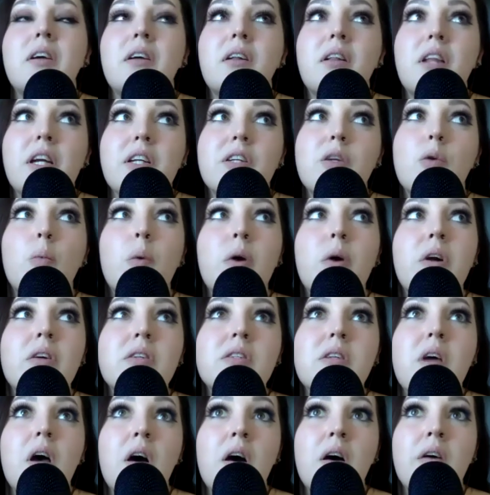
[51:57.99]
collected
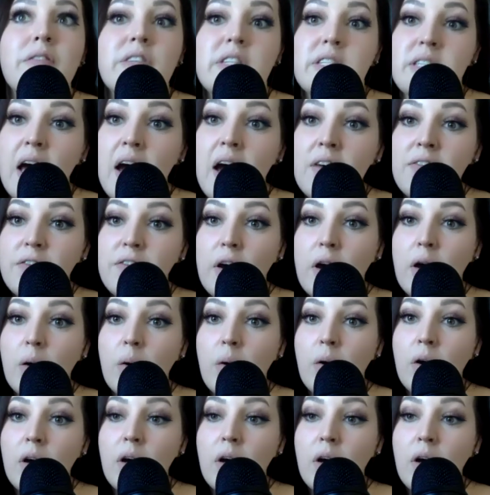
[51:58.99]
works of Sappho,